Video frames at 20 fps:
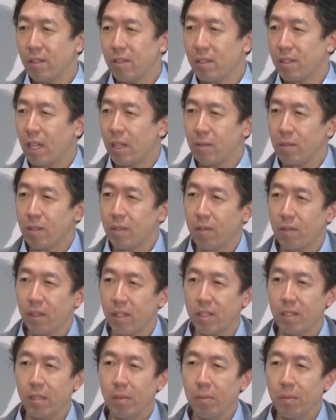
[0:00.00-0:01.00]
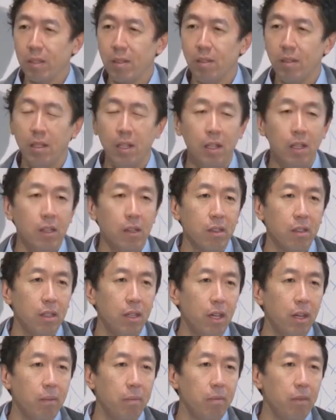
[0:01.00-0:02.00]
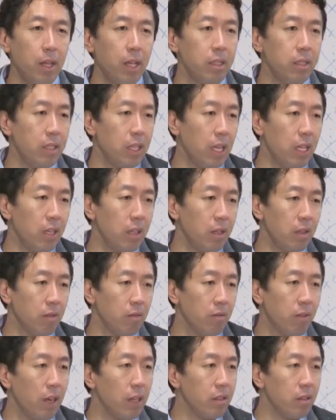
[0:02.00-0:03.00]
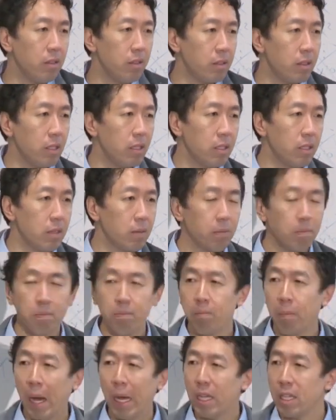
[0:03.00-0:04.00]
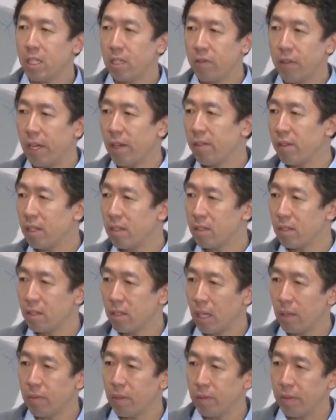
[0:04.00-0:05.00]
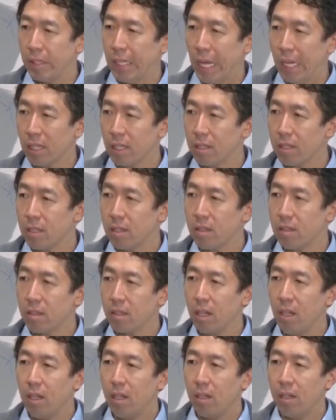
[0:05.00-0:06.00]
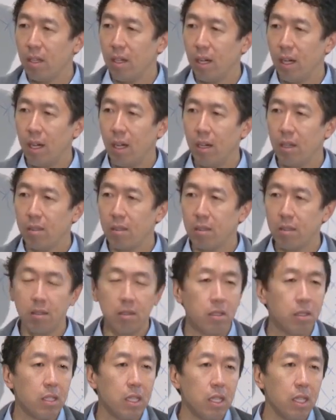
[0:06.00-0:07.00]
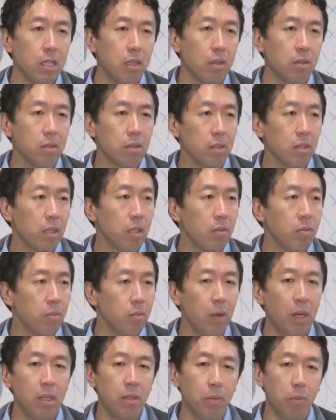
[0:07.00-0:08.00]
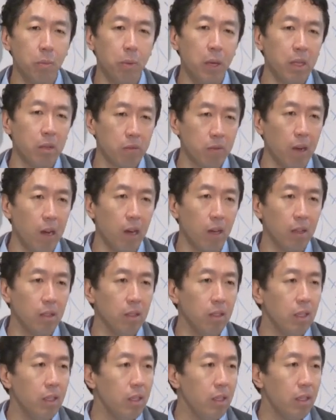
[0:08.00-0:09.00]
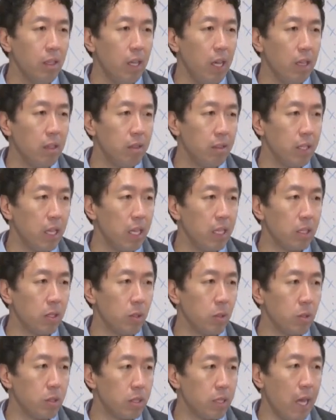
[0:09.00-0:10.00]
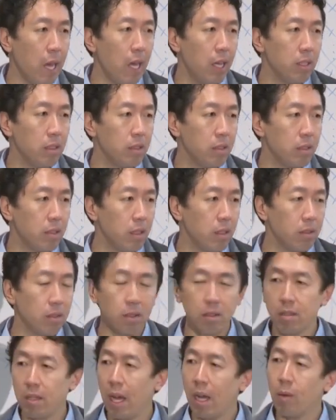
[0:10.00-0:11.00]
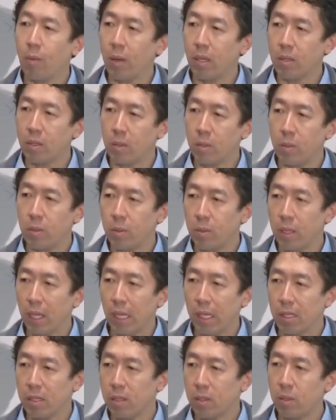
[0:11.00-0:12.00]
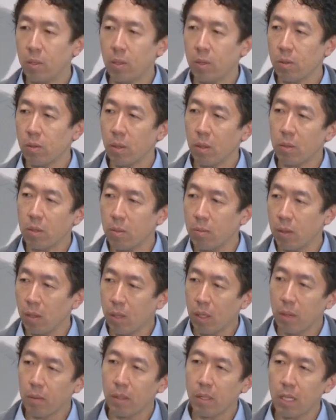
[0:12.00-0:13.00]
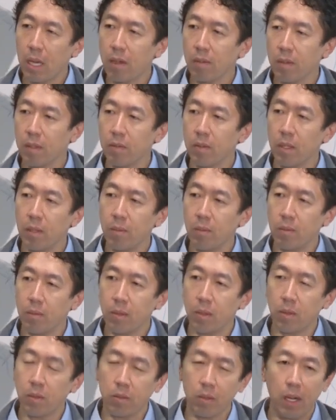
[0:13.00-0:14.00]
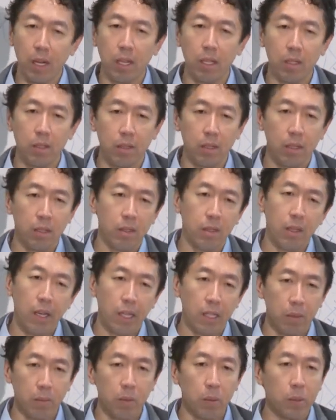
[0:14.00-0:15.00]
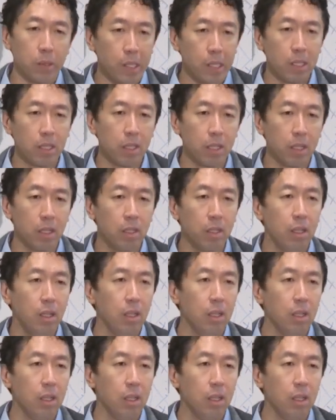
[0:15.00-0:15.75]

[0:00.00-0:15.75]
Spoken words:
Or start with something simple, and then run this bias variance type of analysis to see sort of what went wrong, and then use that to decide what to do next. Do you go to a more complex algorithm? Do you try adding more data?